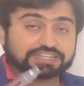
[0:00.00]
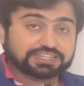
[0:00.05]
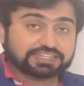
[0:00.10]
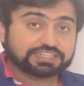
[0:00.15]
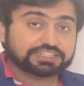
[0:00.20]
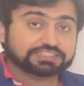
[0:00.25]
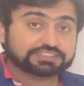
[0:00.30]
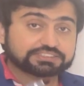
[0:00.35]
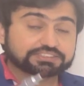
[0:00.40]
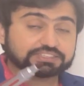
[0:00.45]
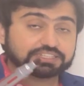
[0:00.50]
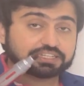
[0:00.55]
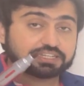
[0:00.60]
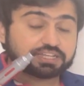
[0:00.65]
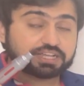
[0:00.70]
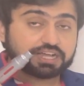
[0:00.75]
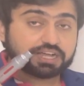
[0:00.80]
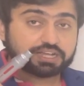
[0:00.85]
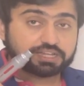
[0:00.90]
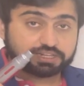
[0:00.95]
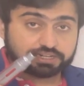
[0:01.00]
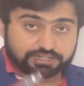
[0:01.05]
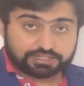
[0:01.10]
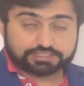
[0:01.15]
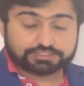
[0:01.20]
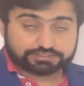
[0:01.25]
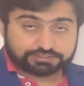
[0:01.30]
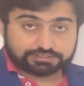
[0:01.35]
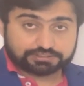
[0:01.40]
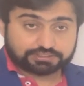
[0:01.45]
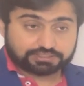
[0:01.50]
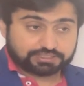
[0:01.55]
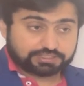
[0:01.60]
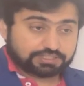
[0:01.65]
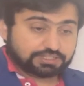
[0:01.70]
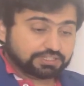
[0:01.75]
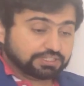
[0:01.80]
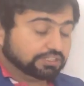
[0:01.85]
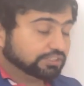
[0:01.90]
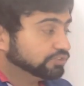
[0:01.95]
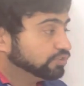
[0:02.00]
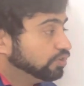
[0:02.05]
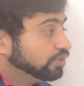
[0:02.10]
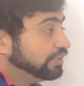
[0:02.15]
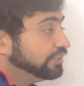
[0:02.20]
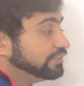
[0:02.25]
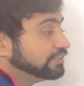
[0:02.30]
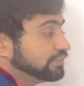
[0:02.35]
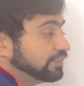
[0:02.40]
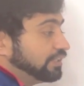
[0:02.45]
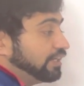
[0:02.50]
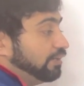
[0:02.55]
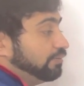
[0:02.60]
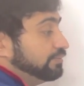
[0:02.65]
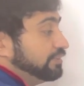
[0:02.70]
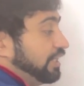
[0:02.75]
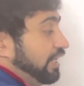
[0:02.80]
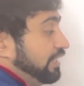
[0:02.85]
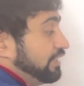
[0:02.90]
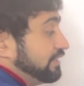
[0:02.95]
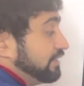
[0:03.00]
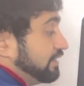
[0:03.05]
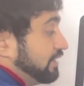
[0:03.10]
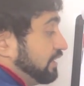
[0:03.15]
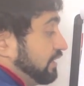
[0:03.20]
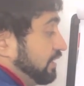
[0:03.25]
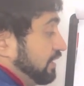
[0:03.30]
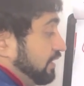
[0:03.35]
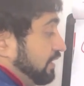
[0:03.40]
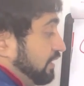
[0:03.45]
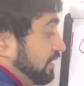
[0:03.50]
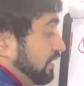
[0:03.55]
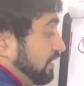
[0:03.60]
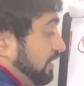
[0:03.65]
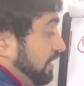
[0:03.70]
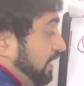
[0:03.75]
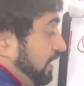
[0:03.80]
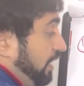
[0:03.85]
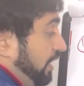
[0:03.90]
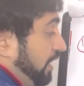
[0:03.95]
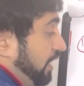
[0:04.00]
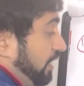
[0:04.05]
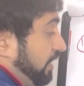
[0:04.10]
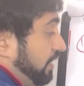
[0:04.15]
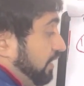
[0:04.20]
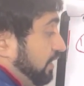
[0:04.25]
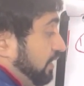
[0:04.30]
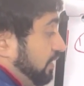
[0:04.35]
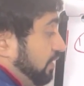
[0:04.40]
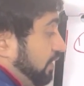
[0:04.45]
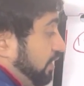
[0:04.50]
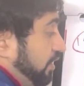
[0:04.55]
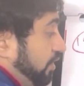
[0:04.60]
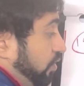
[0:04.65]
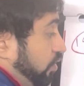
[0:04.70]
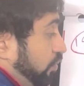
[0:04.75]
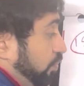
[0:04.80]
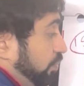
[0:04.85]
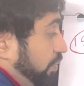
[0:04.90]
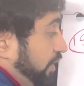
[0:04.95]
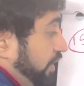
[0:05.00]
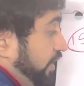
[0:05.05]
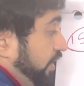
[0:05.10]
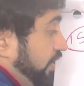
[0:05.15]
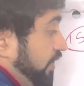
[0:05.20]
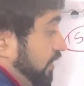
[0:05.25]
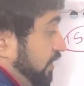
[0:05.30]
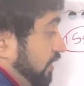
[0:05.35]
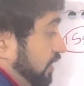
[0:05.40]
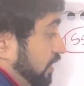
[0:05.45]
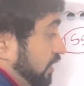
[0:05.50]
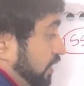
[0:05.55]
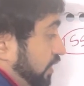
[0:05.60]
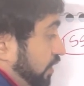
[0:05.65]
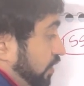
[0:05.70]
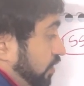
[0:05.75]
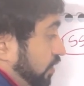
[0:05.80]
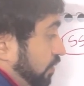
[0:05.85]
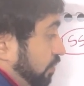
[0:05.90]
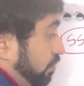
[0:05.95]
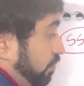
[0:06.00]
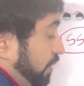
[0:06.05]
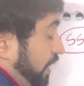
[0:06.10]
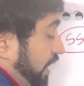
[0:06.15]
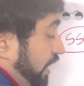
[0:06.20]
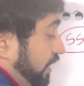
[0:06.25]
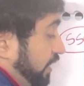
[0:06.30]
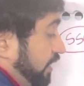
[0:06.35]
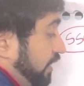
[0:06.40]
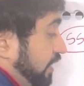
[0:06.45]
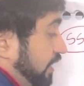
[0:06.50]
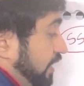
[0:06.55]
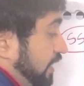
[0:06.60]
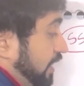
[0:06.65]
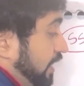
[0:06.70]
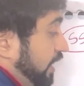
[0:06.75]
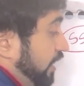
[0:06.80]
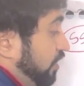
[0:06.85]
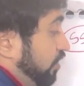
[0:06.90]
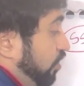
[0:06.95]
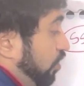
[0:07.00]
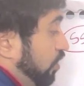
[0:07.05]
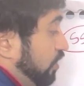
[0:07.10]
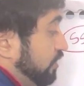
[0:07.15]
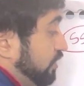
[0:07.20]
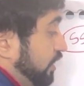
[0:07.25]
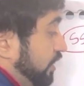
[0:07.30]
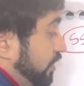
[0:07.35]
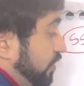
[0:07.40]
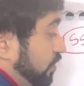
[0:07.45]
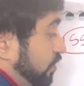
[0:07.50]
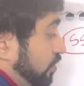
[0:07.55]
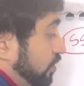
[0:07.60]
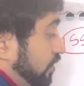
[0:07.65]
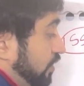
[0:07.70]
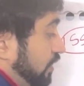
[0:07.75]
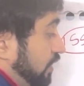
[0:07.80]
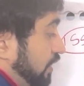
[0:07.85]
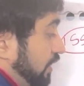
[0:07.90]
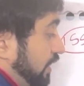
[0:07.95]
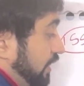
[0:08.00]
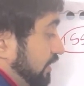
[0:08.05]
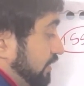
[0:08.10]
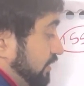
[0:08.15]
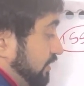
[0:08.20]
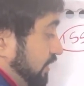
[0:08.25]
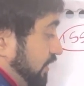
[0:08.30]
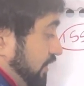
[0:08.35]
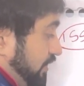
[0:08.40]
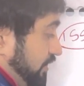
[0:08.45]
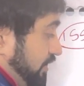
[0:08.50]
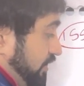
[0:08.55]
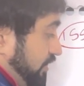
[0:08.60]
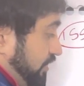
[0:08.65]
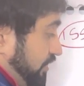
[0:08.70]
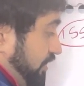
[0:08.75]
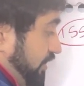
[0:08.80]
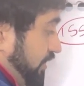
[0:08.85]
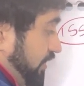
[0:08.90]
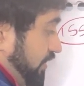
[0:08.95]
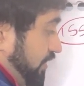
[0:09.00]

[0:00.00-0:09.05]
is risk. So, risk comes as R into P into impact. It goes into risk register.